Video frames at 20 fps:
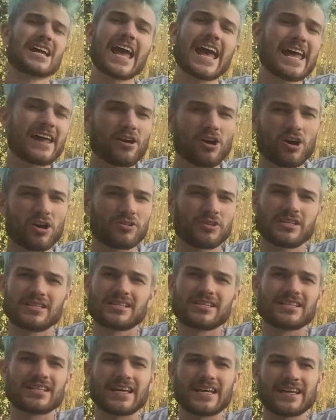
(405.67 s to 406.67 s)
saying all
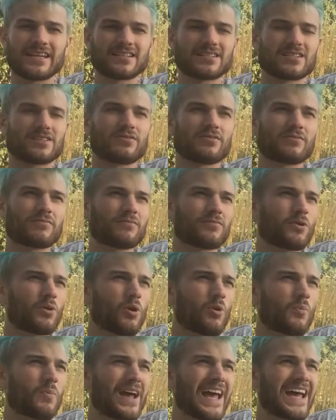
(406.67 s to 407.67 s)
these things and you're
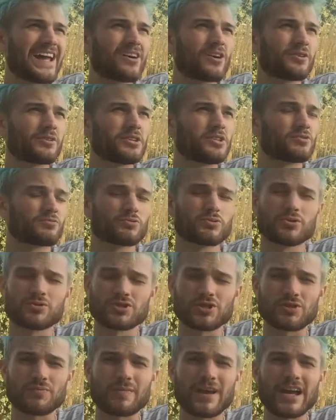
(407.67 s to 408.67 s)
obeying all these
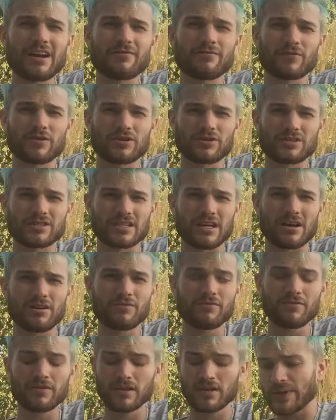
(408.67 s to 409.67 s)
rules you made for
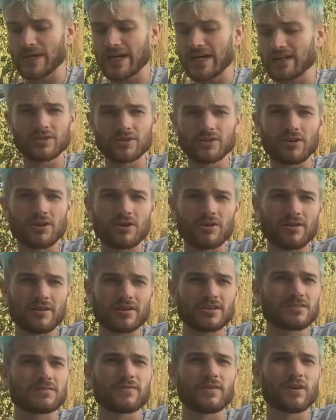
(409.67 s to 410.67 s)
yourself, but your heart
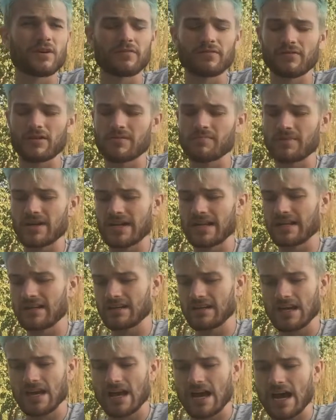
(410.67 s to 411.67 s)
is far from me.
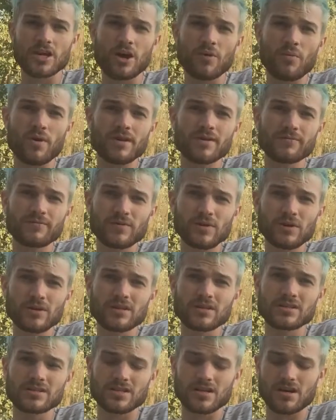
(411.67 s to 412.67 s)
And so I want to
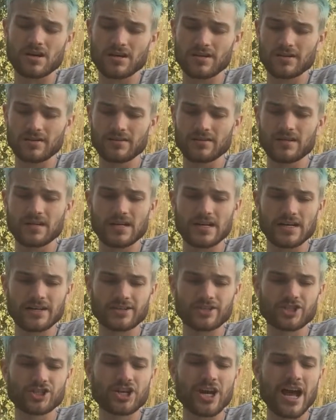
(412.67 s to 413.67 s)
focus on uh,
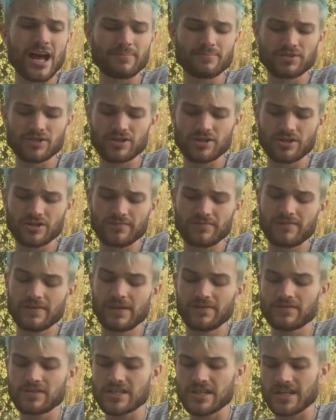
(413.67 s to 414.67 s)
chapter
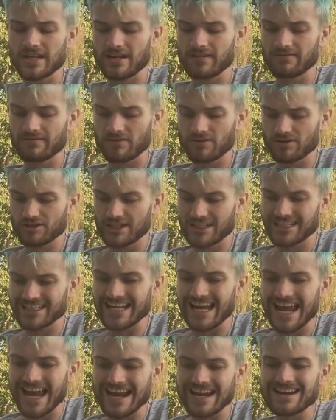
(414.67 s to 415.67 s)
15, verses
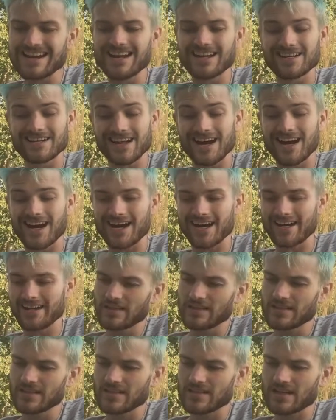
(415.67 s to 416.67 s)
8 and 9.
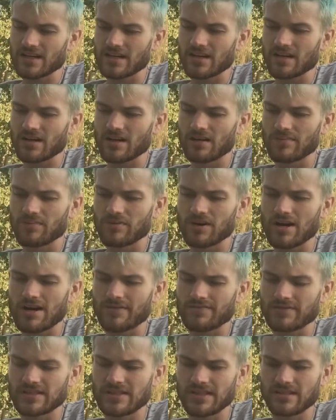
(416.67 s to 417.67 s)
This is a, a
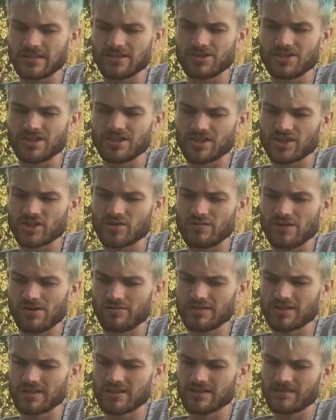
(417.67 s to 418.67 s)
prophecy that Jesus
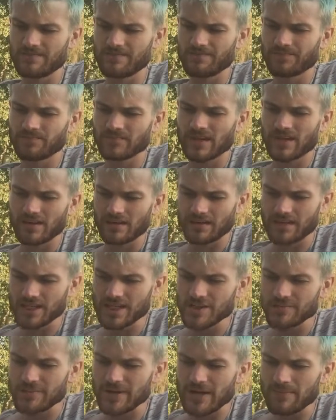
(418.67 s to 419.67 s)
quotes.
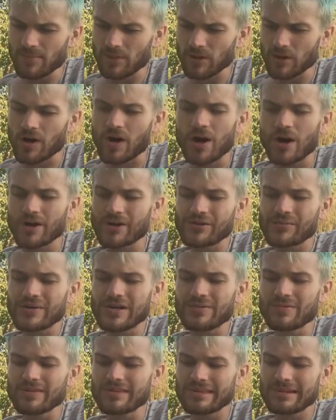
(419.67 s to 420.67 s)
These people honor
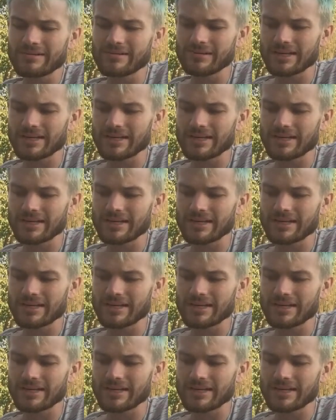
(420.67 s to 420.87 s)
me with their